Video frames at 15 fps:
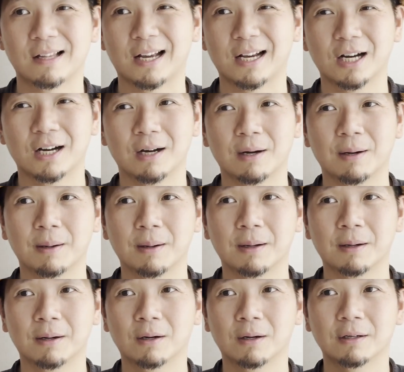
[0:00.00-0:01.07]
Like
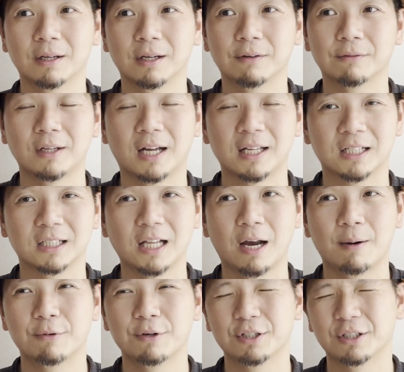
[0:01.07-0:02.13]
they have done
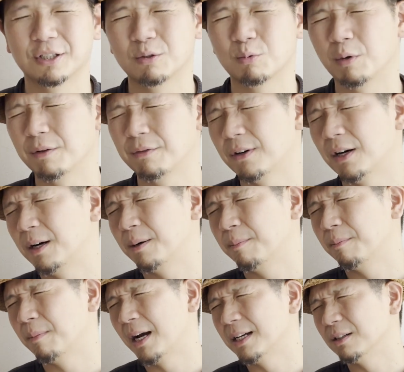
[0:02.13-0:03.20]
collaborations with
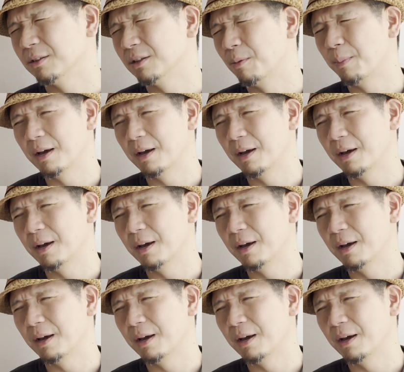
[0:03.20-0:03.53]
I don't know,